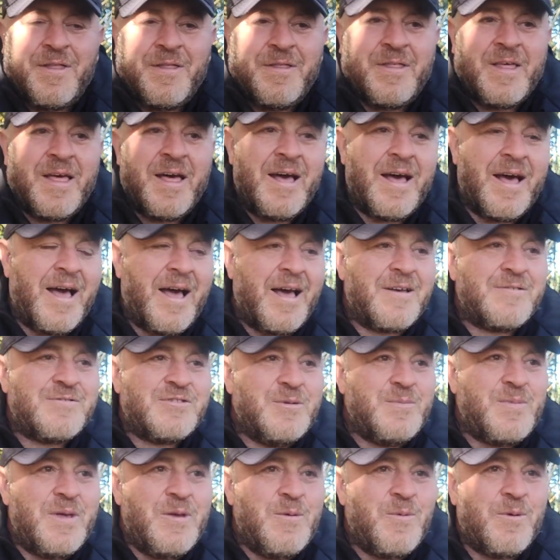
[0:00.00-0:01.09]
That has
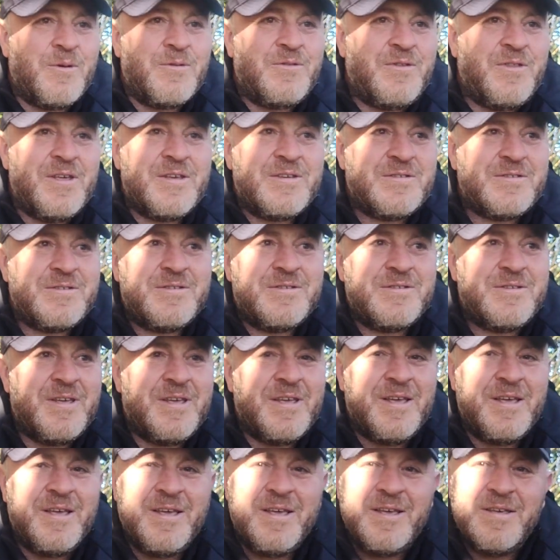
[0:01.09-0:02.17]
to be what this
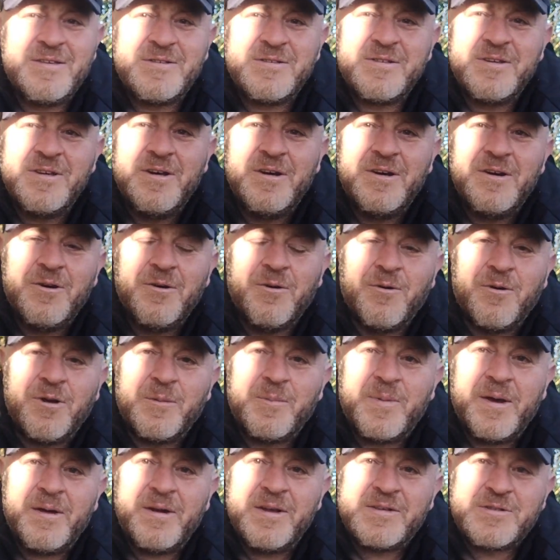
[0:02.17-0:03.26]
is all
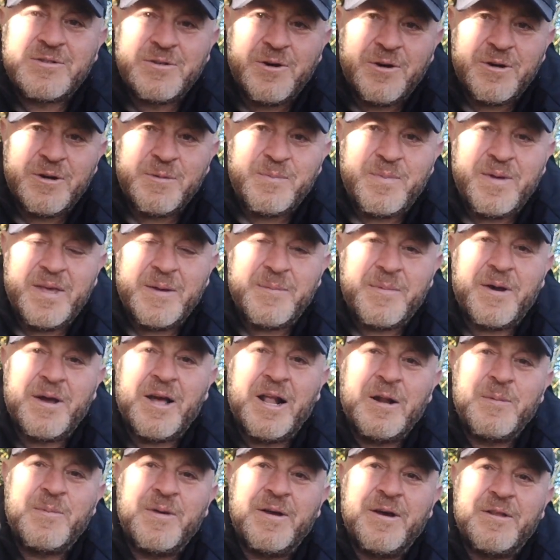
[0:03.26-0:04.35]
about. It's got to be about
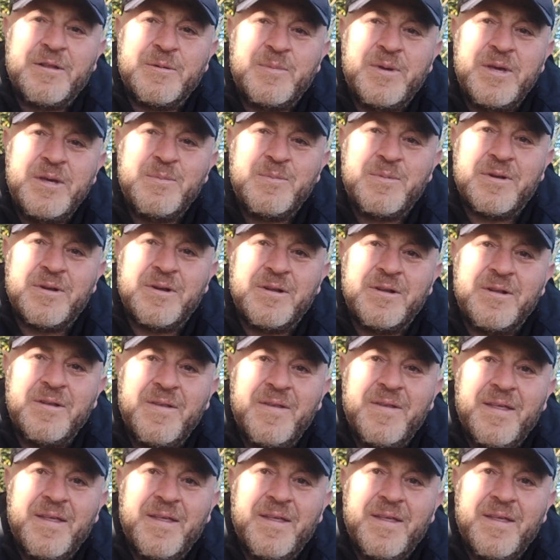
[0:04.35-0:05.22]
helping other people.